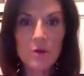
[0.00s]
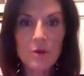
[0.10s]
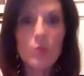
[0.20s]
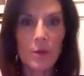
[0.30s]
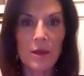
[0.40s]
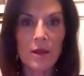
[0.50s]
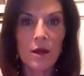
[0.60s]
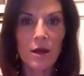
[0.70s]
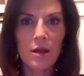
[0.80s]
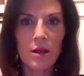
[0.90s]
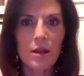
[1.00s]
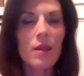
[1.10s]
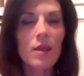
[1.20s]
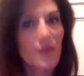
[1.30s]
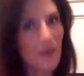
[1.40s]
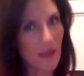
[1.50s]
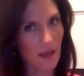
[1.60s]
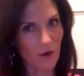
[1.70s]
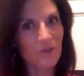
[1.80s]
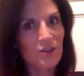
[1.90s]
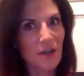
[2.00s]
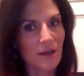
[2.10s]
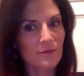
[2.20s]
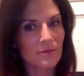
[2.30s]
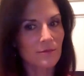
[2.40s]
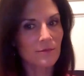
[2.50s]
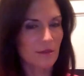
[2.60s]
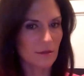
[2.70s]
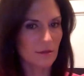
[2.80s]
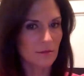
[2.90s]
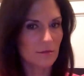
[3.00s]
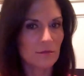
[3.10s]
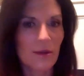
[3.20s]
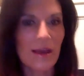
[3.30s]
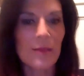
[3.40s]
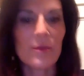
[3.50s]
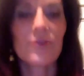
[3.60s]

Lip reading: what we call the anchor vagina. So don't hate me for